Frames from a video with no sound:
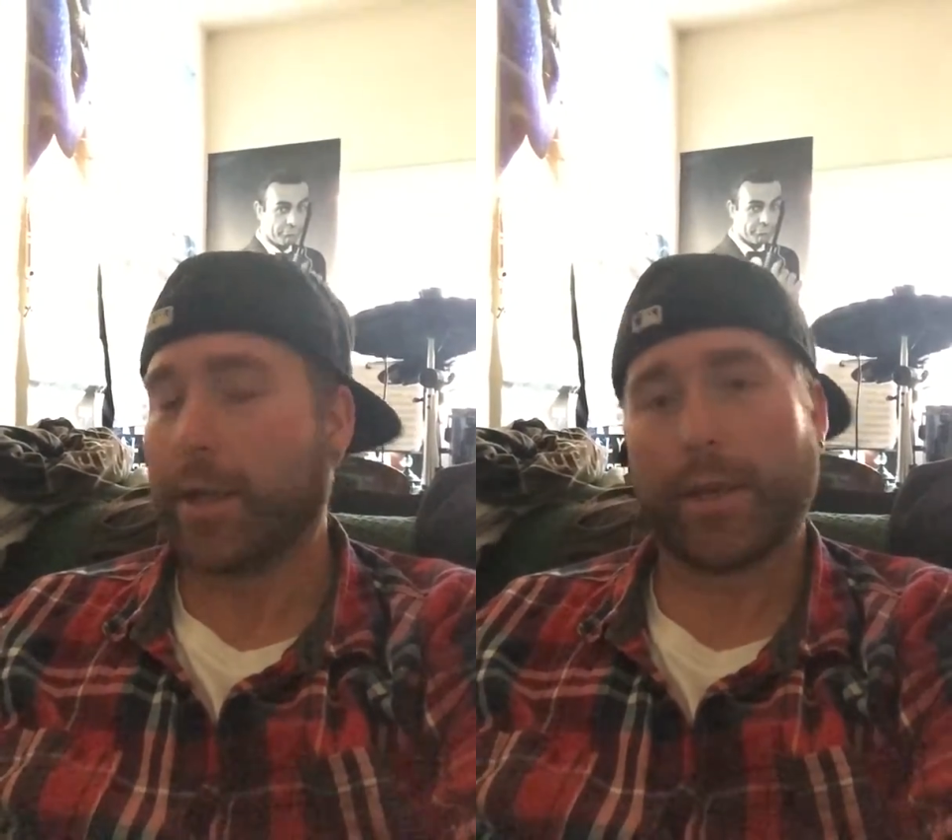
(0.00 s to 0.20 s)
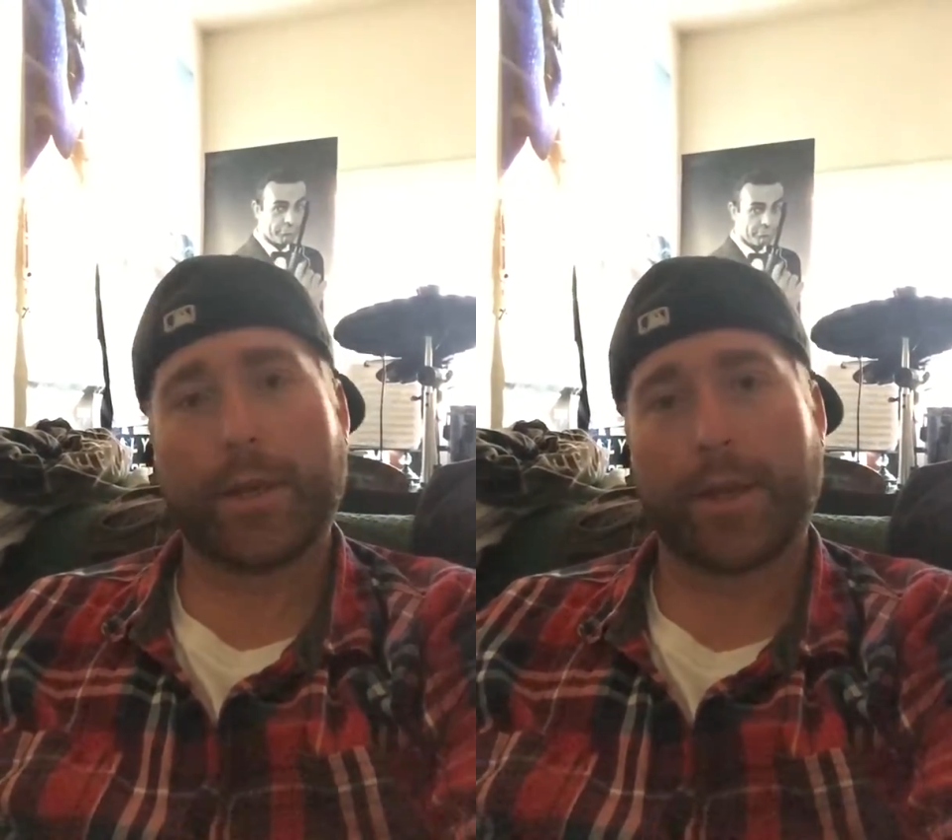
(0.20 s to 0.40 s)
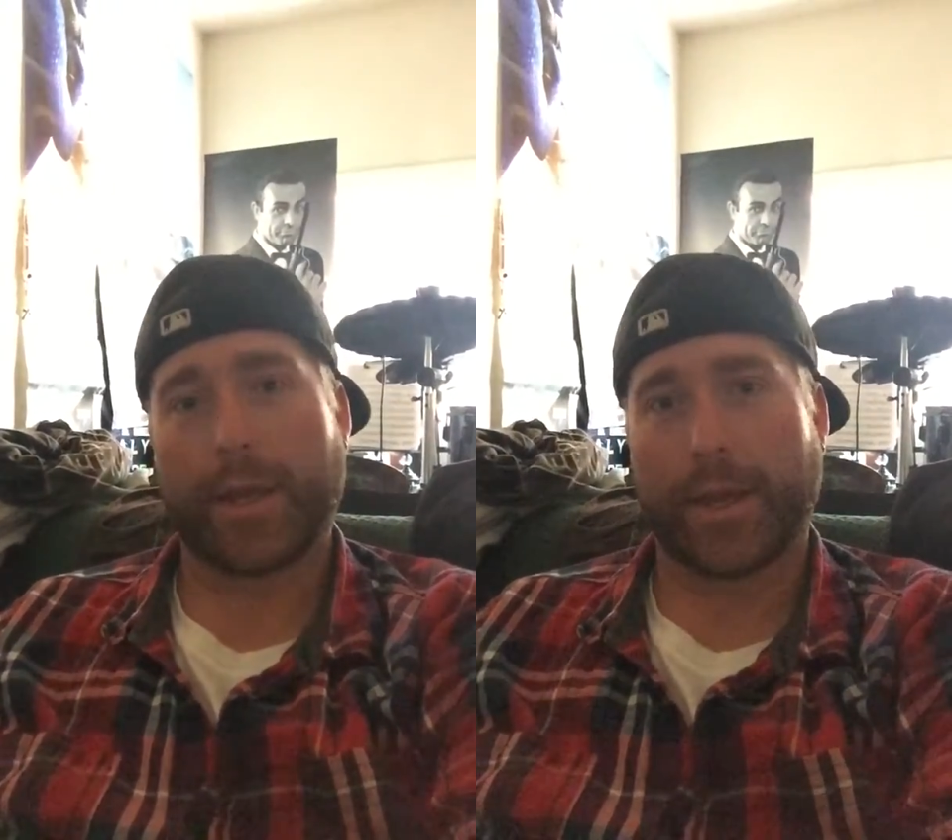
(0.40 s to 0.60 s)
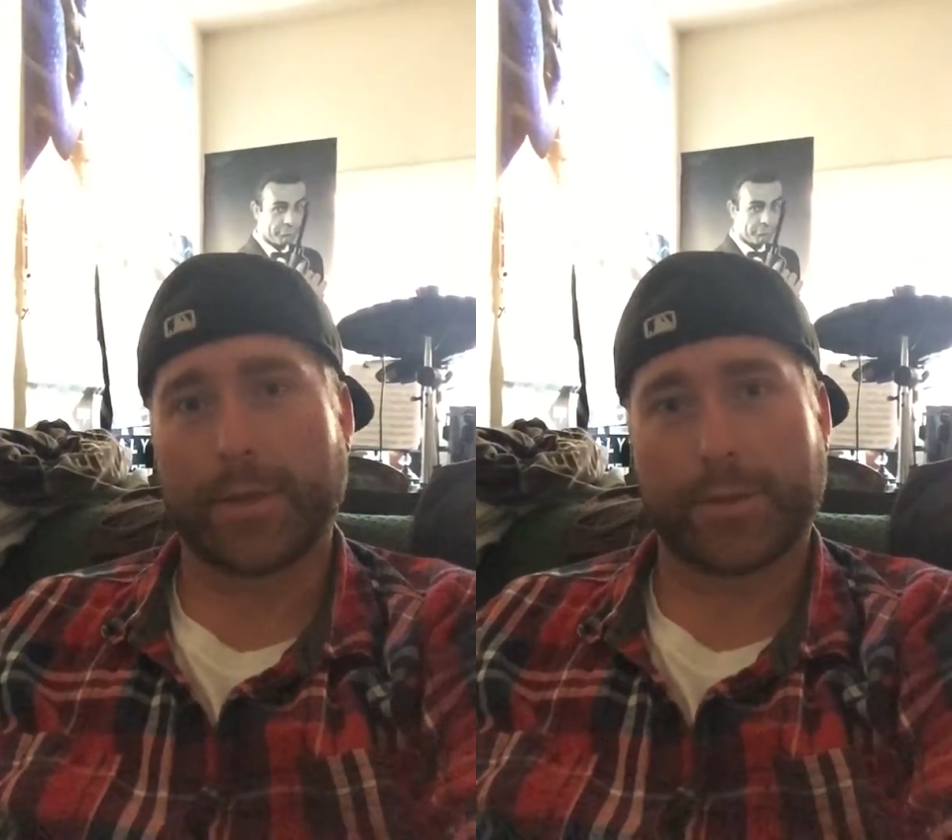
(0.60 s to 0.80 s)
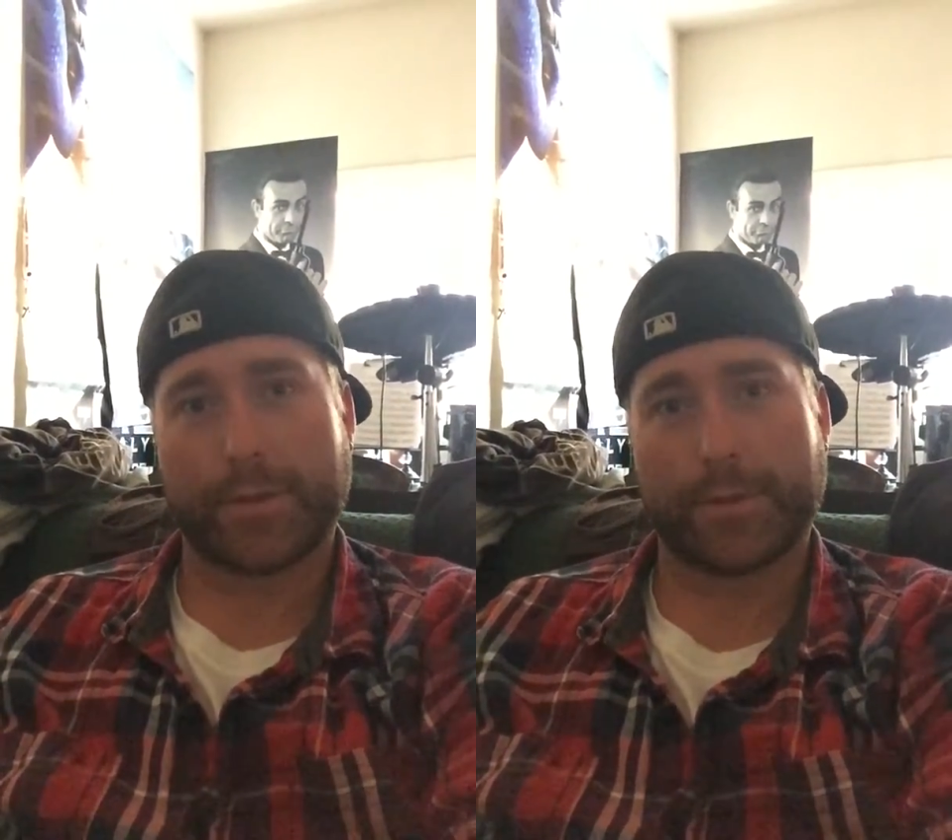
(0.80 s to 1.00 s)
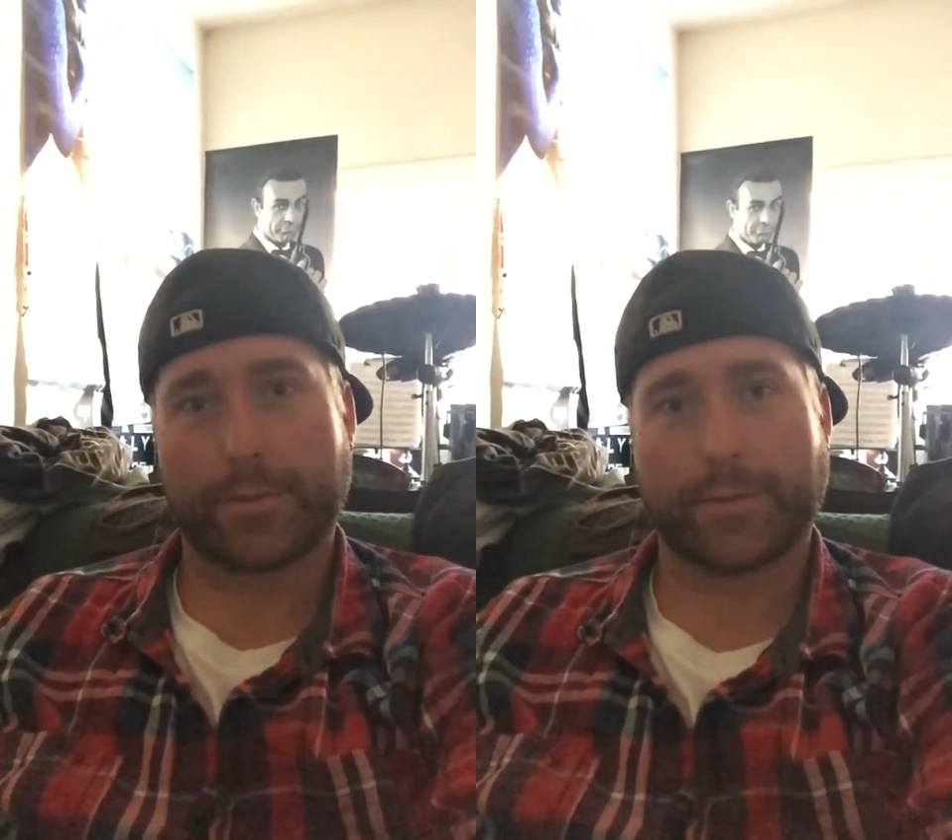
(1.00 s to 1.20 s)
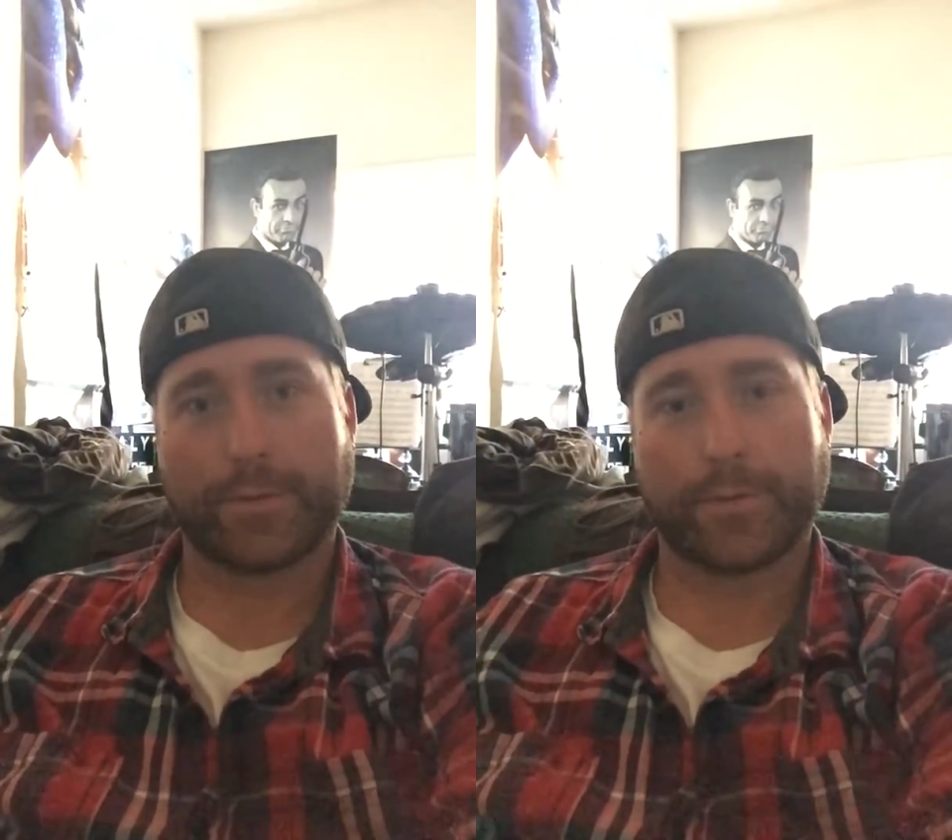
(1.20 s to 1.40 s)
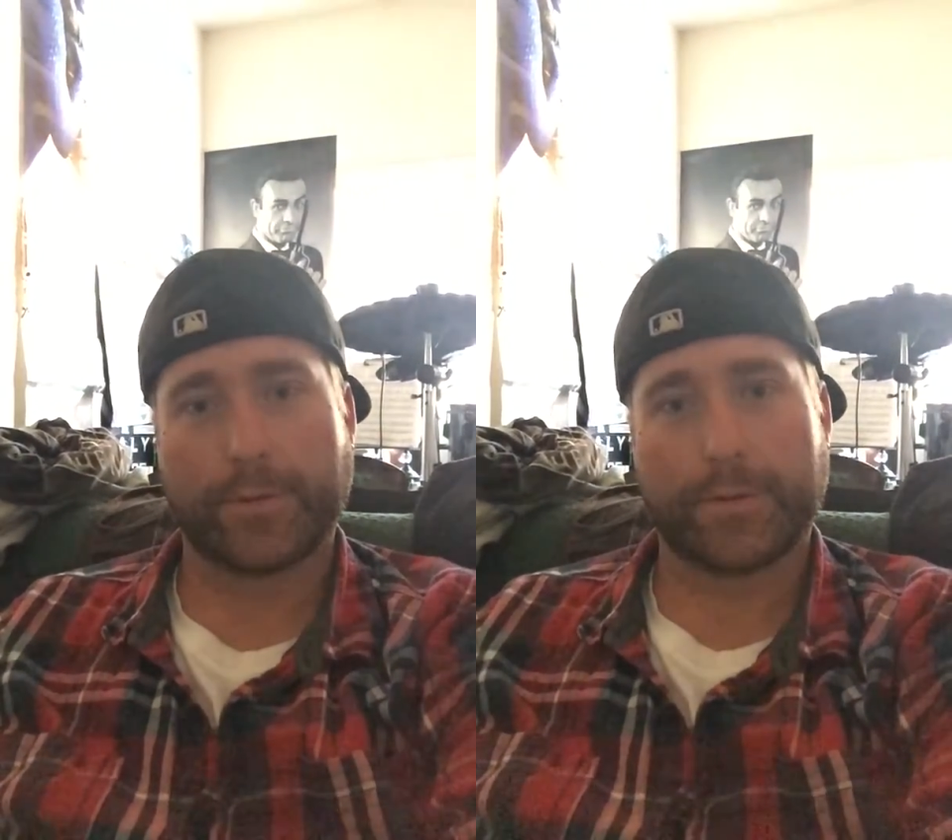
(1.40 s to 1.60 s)
In any case,
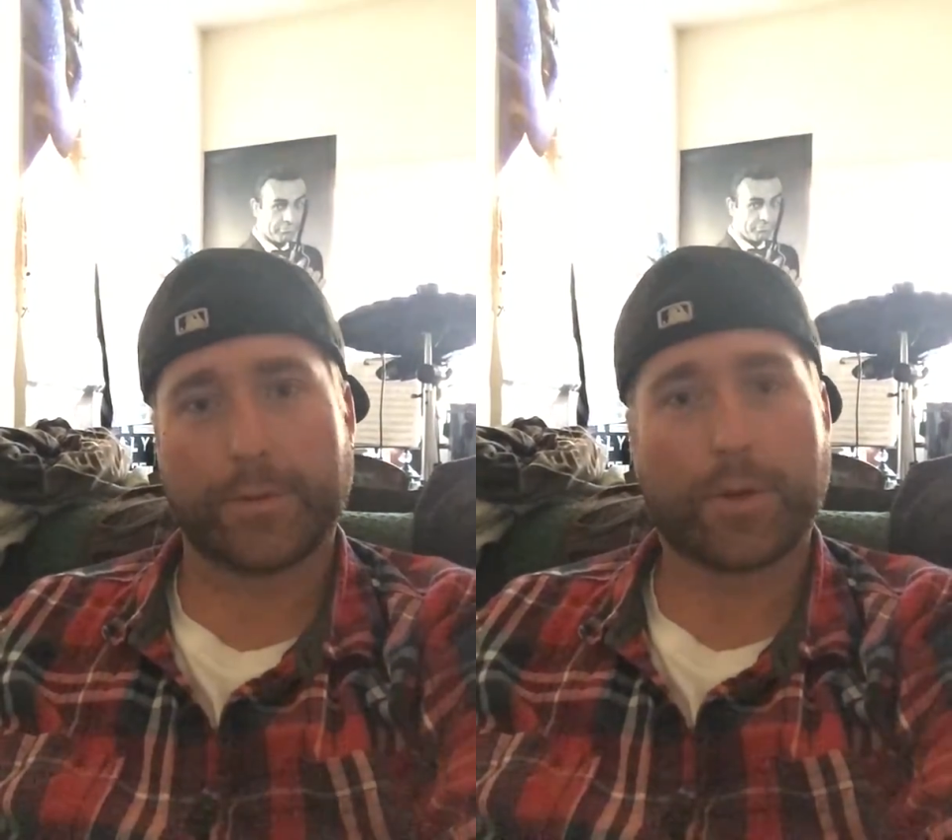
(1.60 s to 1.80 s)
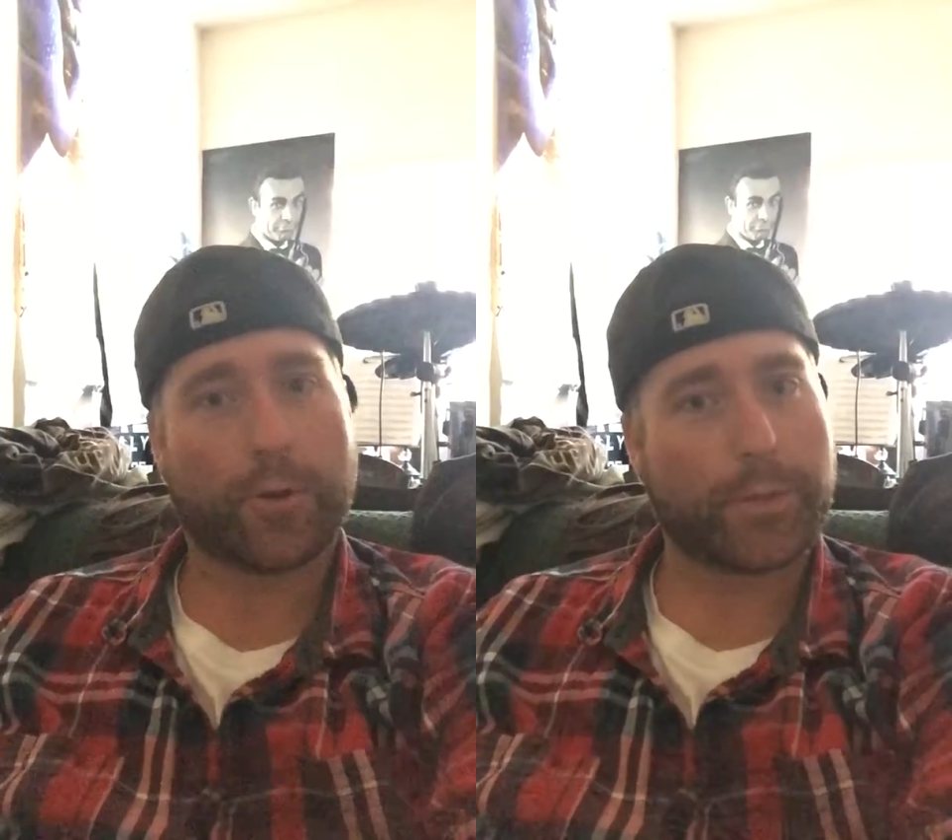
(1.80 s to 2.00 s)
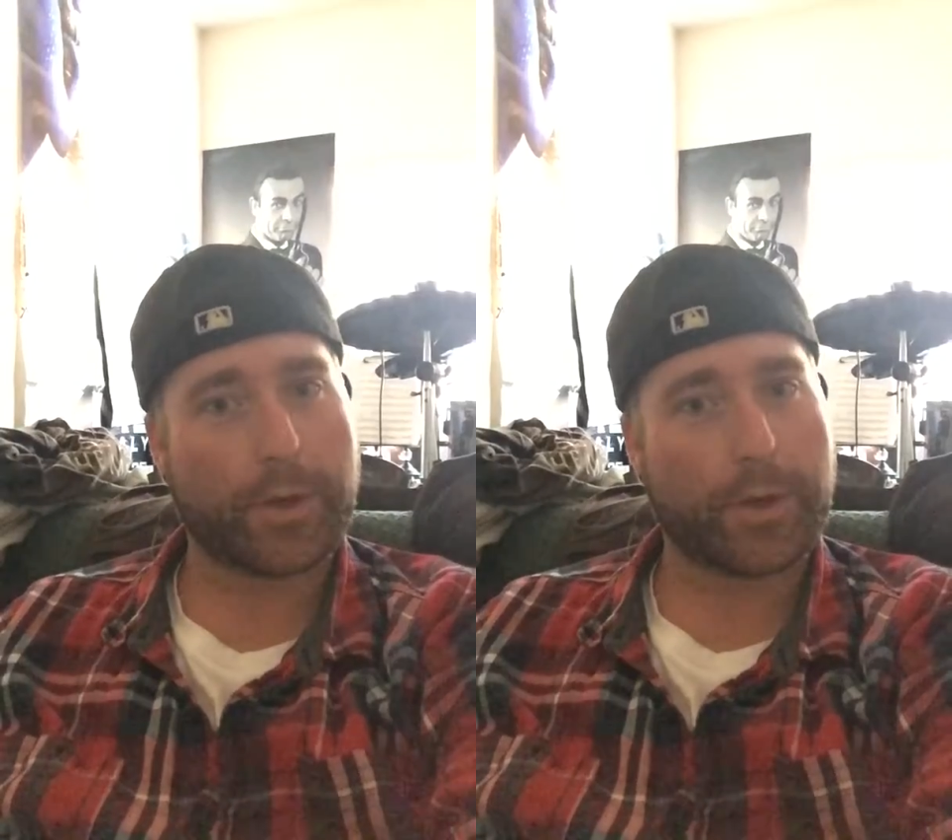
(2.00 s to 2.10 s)
I hope